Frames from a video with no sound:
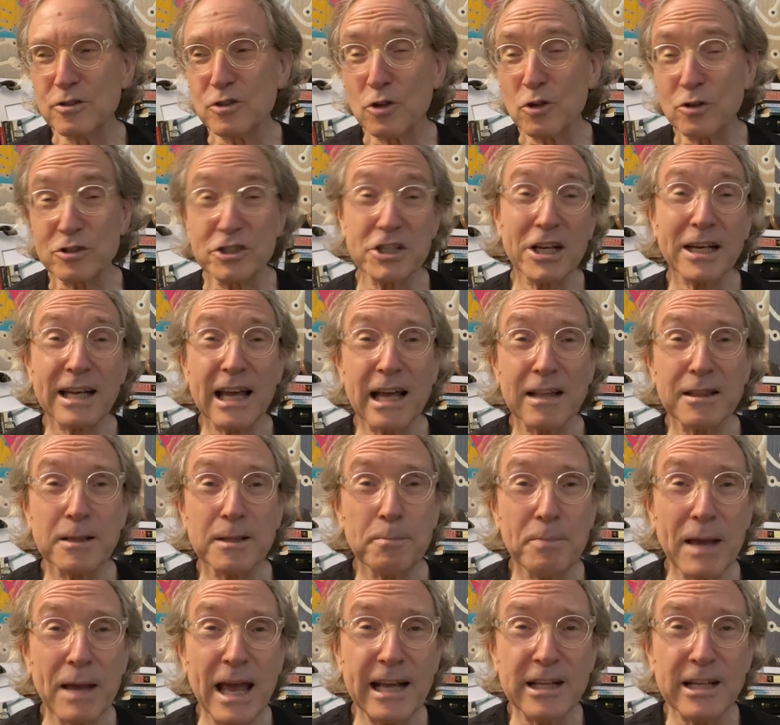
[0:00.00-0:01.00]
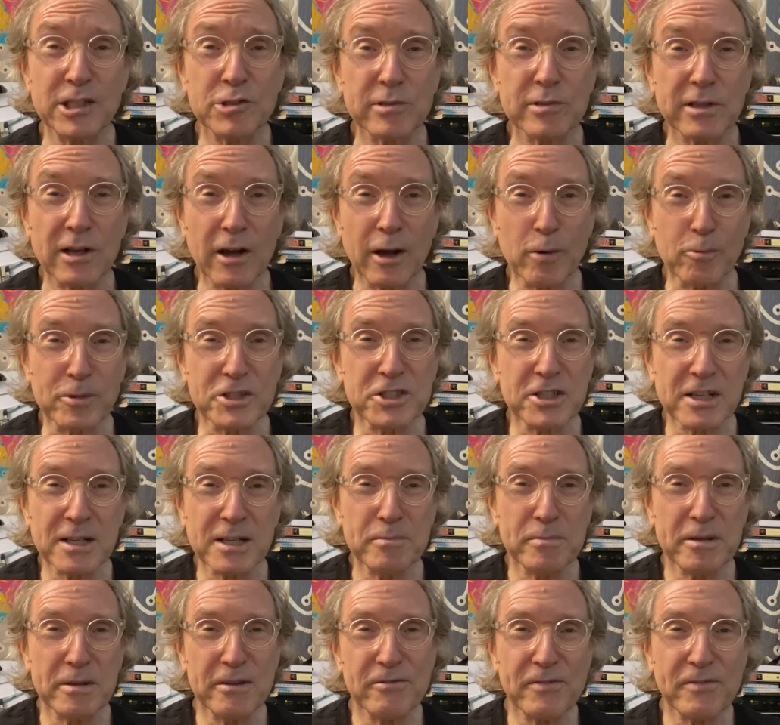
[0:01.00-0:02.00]
Check out the Patreon, which
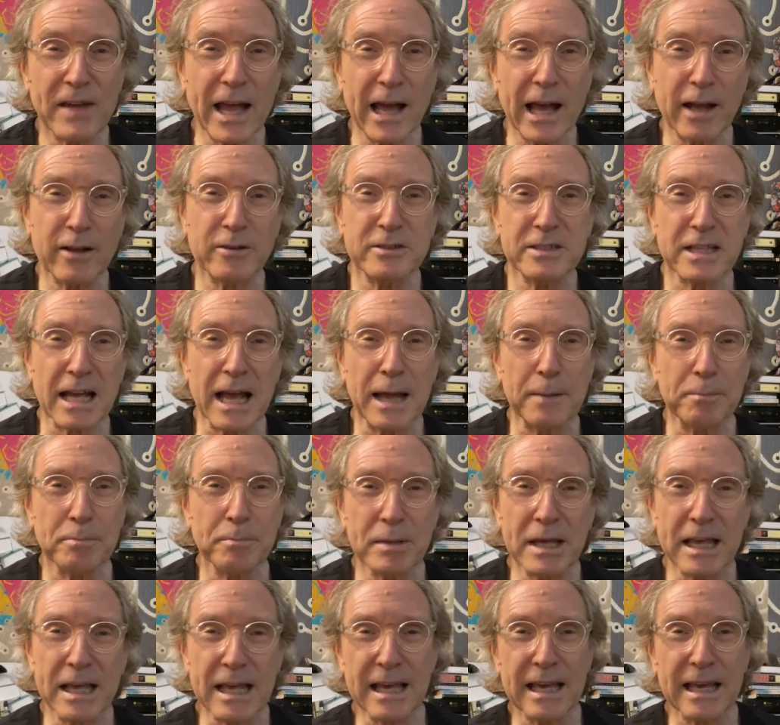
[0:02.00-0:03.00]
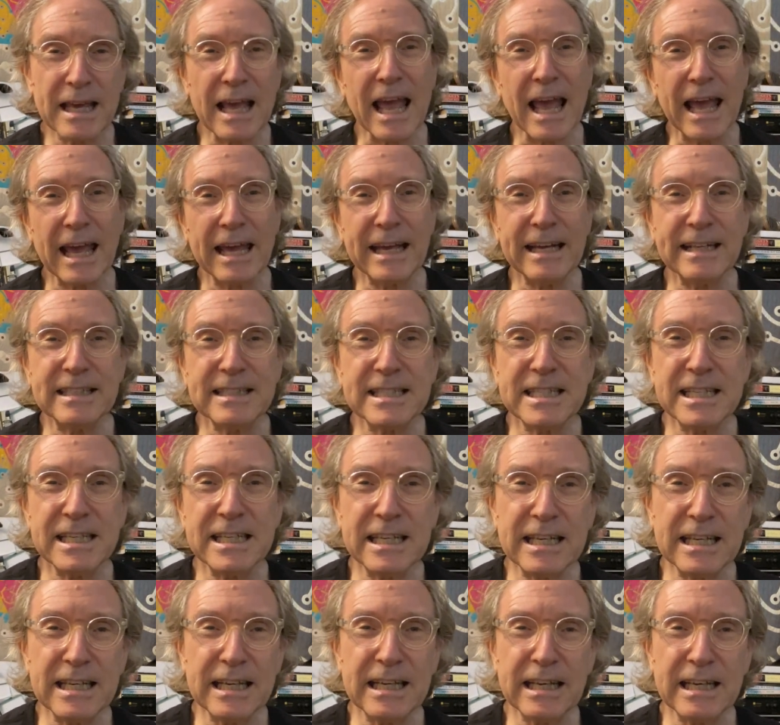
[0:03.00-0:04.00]
can be found at
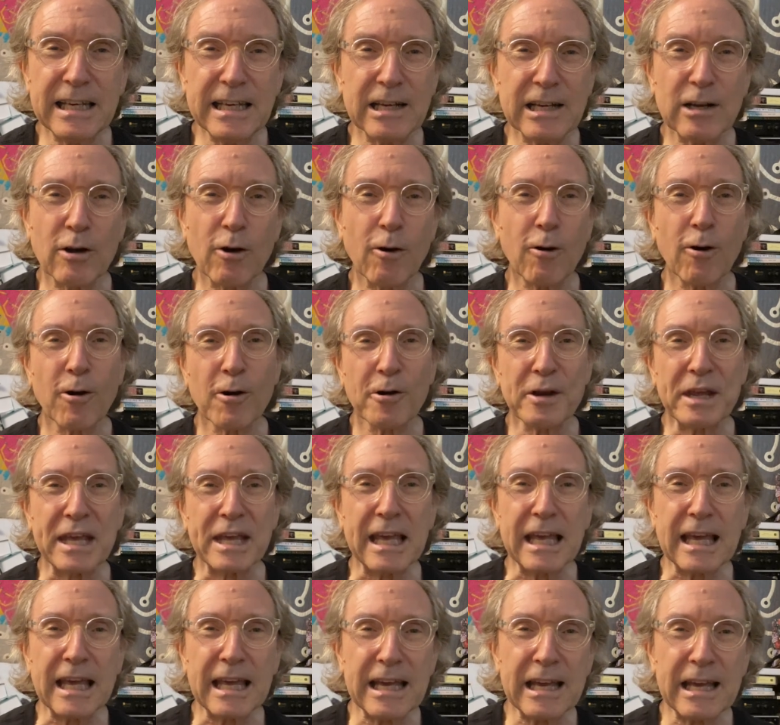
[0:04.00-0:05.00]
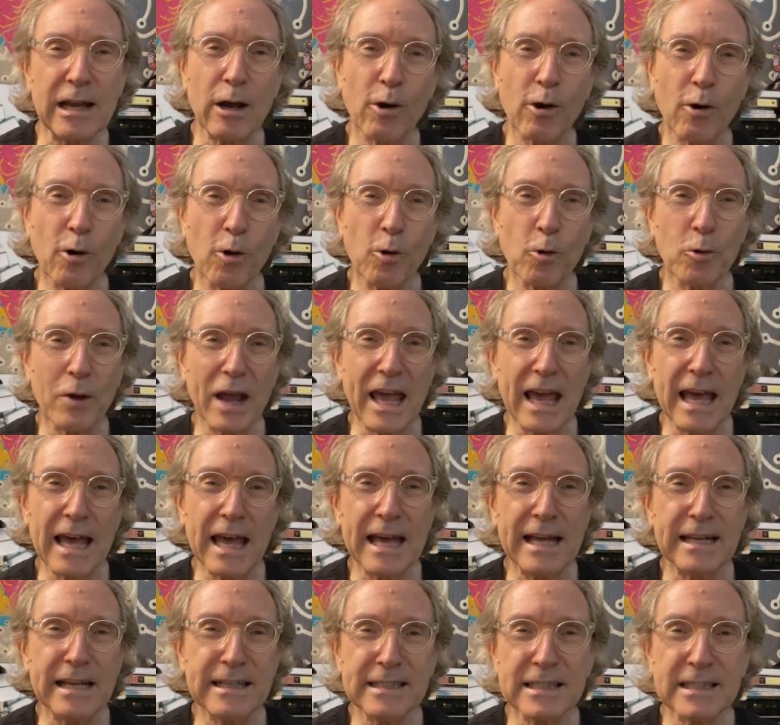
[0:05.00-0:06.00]

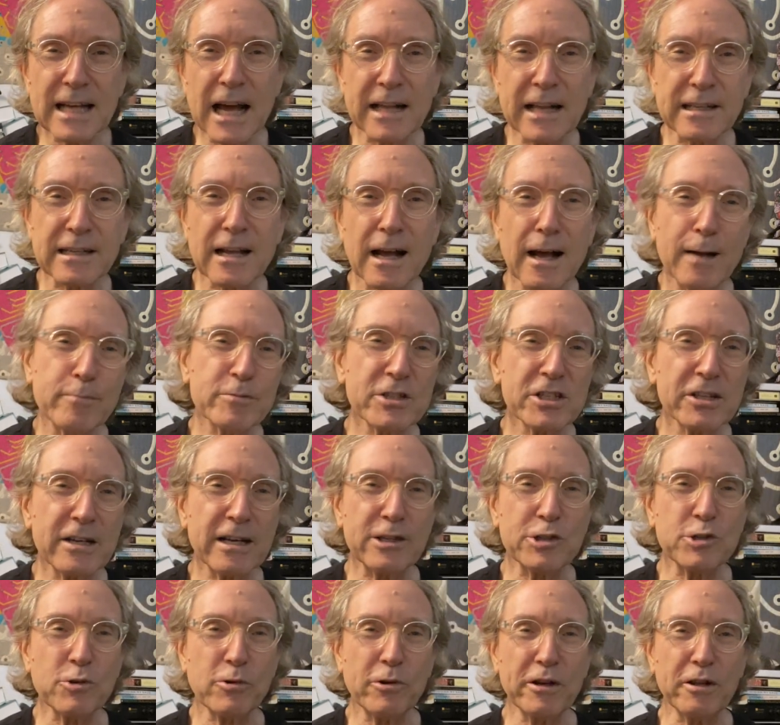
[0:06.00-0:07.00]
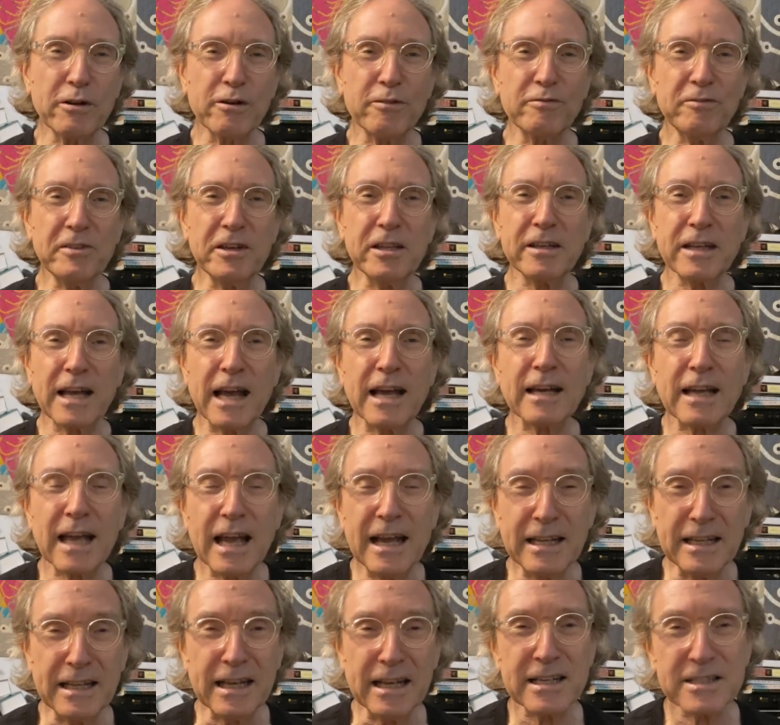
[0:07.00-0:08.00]
patreon.com/audiophiliac.
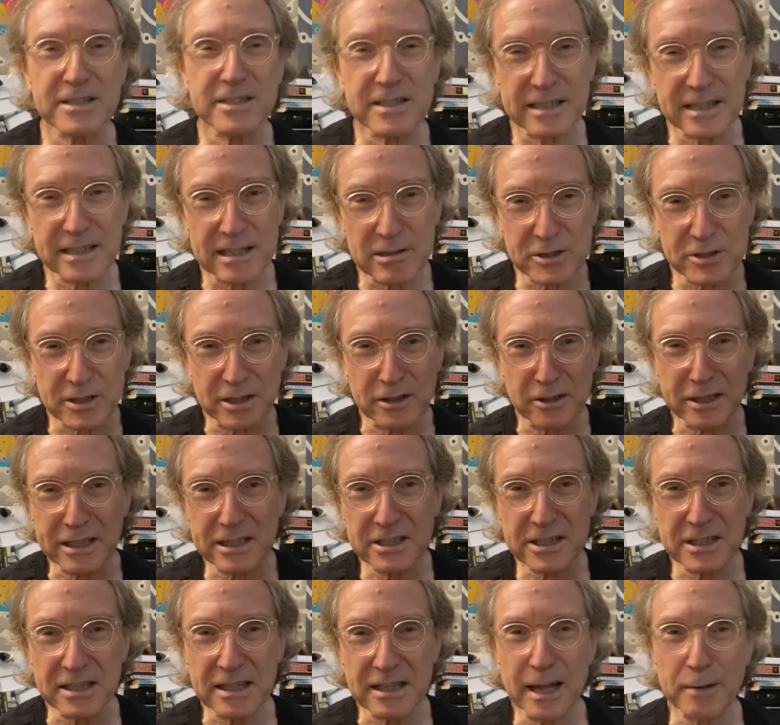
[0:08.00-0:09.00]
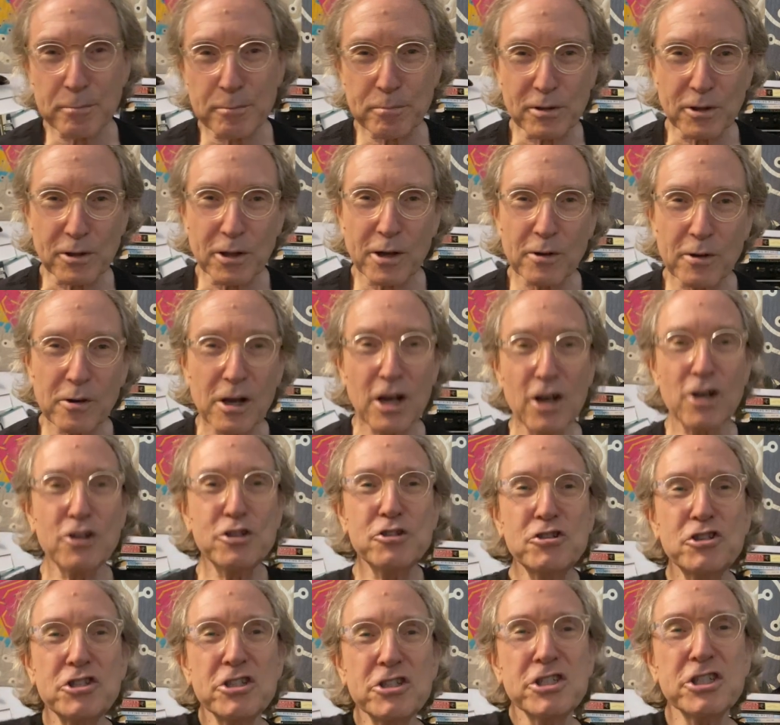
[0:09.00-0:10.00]
And yes, there's a link to that below.
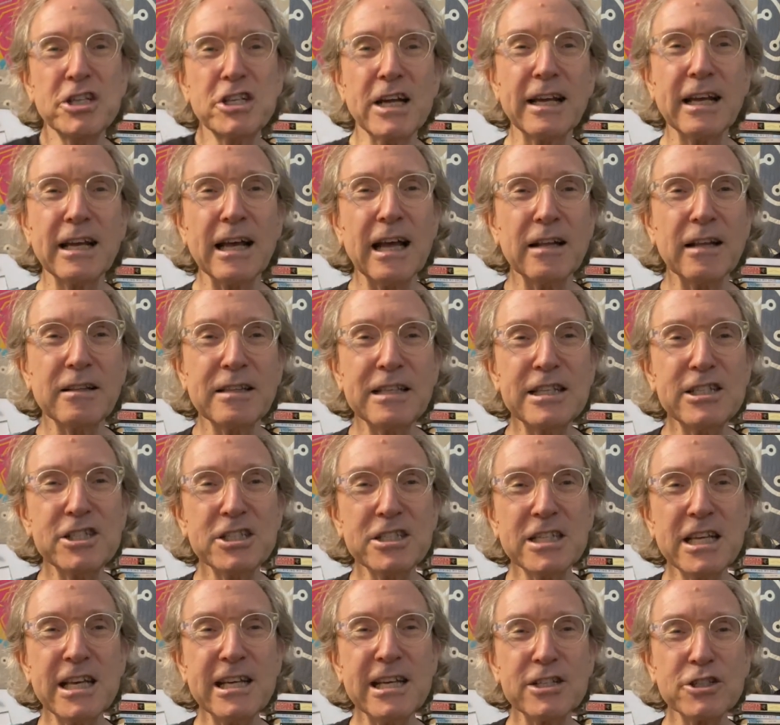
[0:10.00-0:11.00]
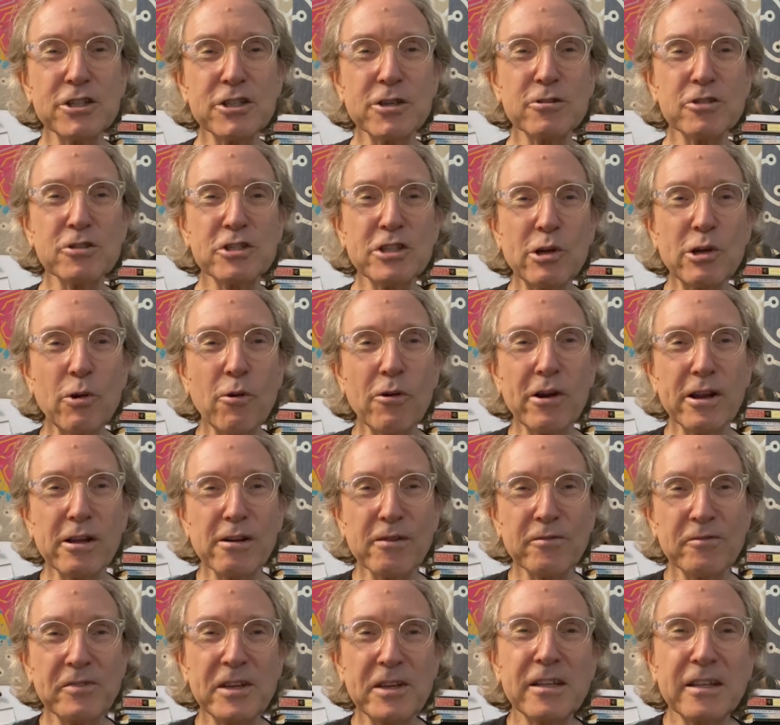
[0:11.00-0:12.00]
You should check out these t-shirts, the
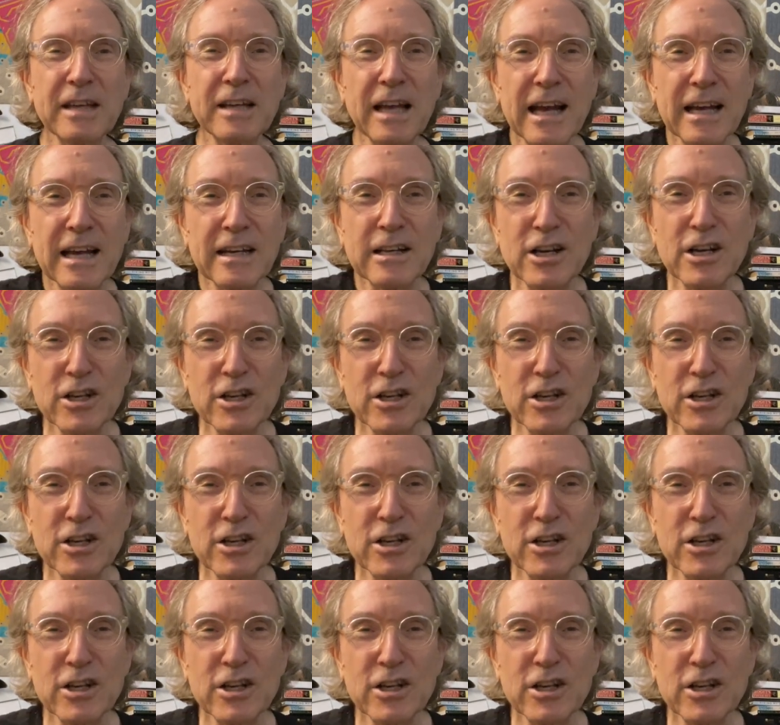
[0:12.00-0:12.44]
Audiophiliac